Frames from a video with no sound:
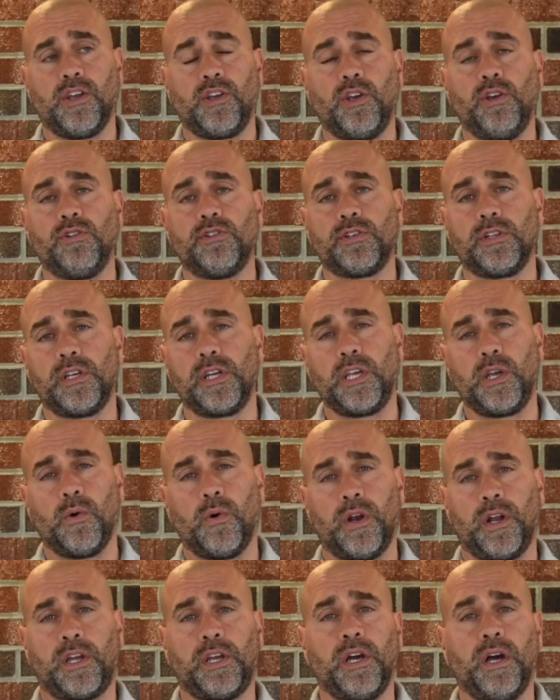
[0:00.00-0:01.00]
Usually
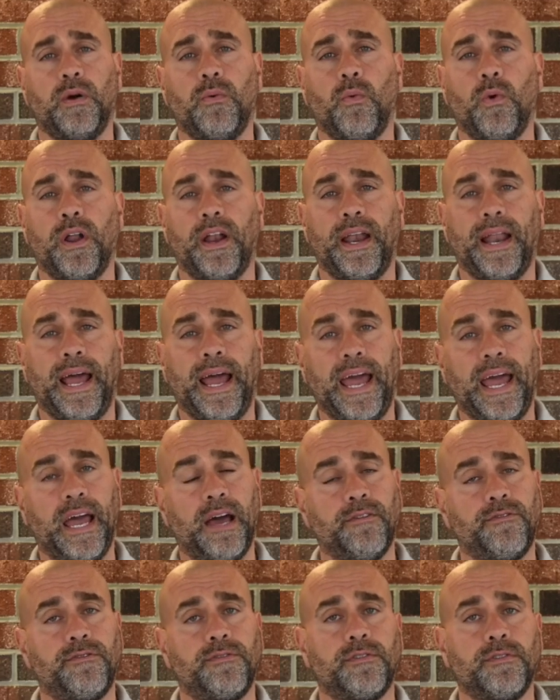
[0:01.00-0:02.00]
you want to cut
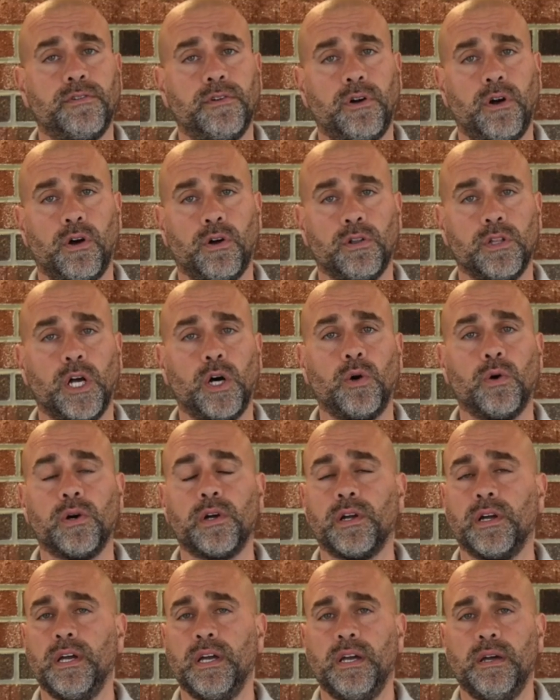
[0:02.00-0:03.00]
1.5 or
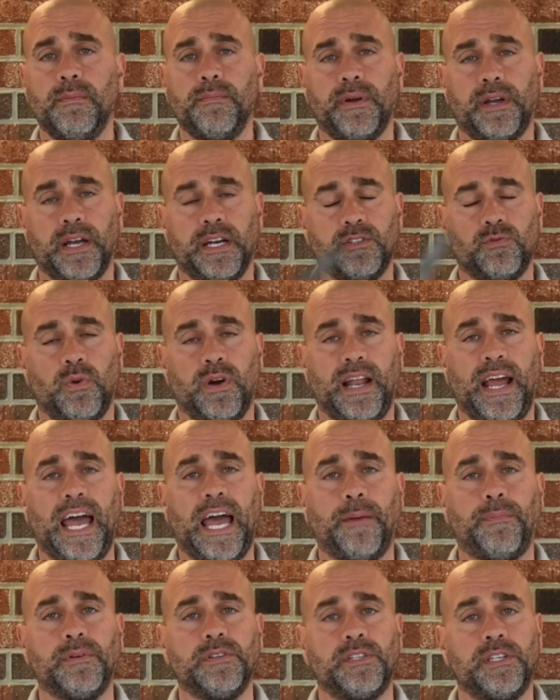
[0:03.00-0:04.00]
lower, because what
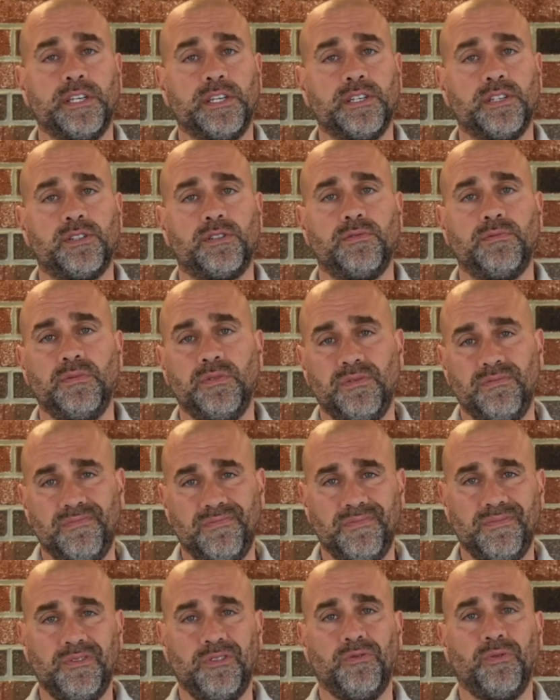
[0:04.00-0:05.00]
happens is
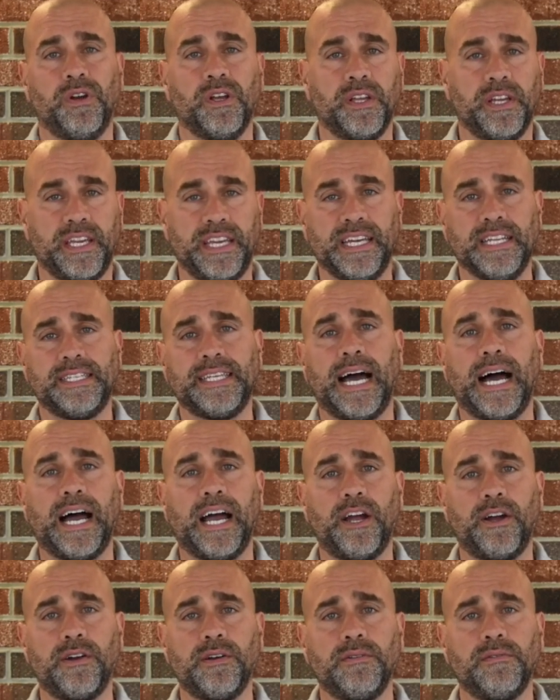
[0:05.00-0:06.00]
you really get
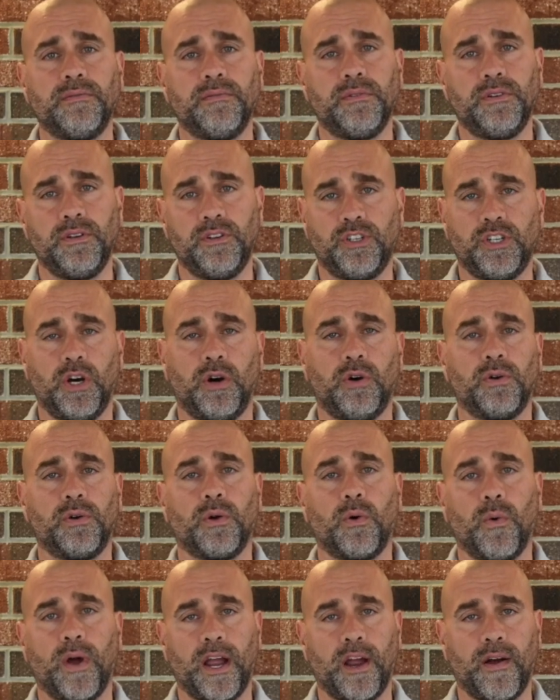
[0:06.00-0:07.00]
tired, your
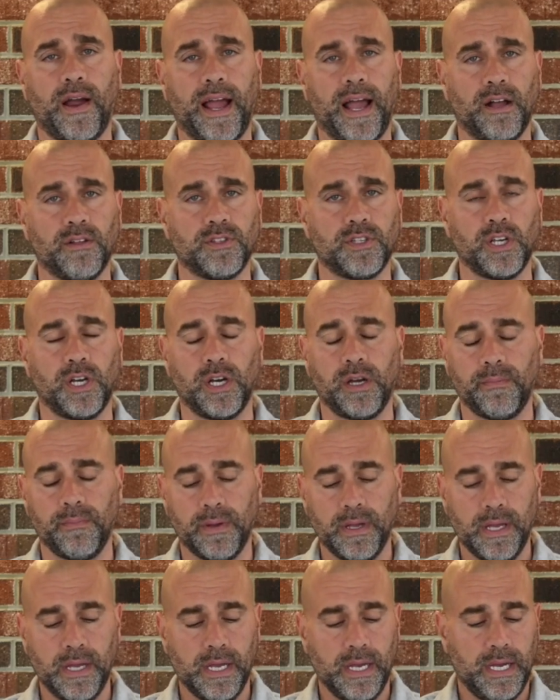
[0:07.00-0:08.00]
shoulder will wear out some.